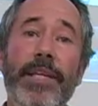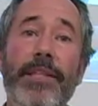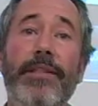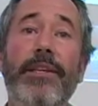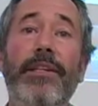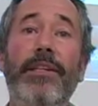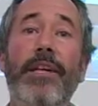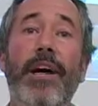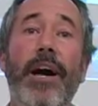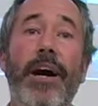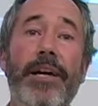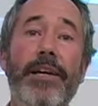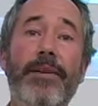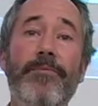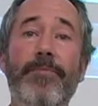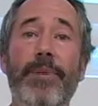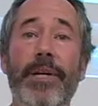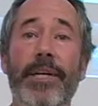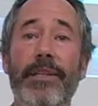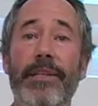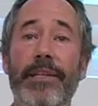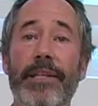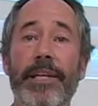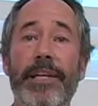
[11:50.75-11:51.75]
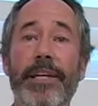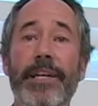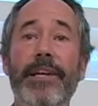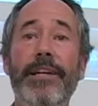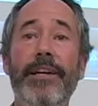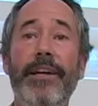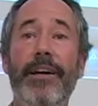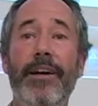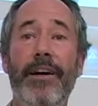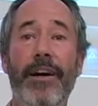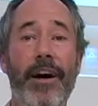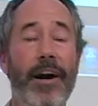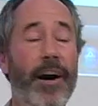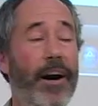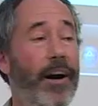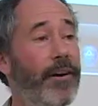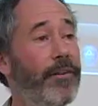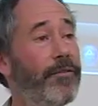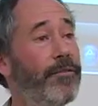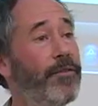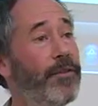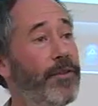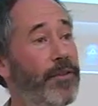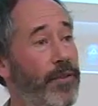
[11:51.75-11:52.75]
the liability
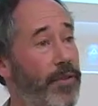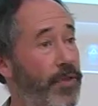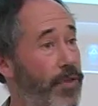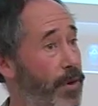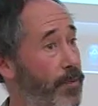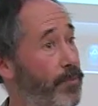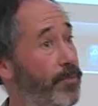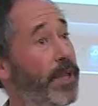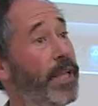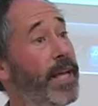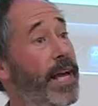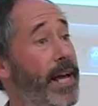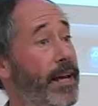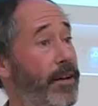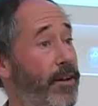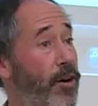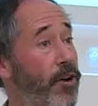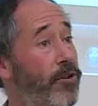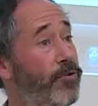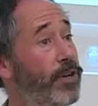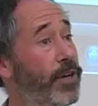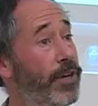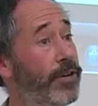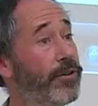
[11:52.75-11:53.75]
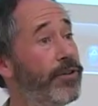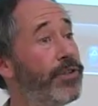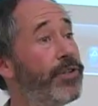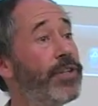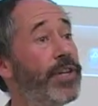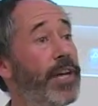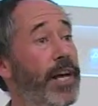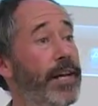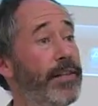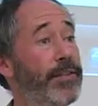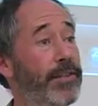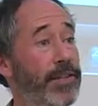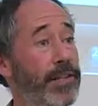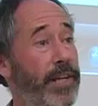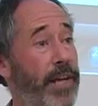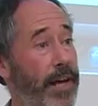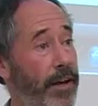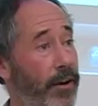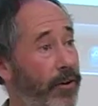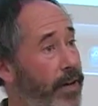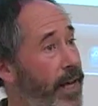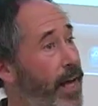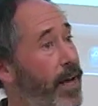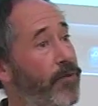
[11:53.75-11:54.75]
of the plant owners and
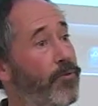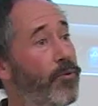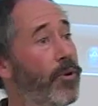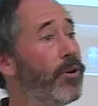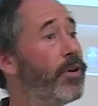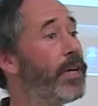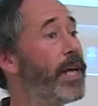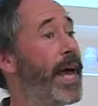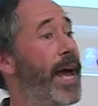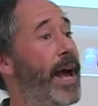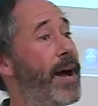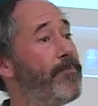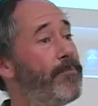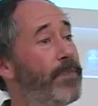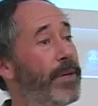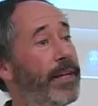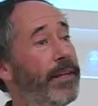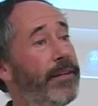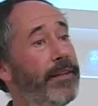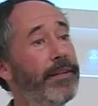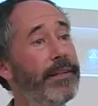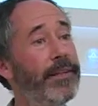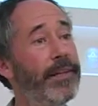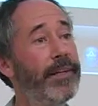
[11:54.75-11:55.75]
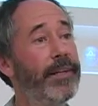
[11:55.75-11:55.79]
say, okay, we'll cap it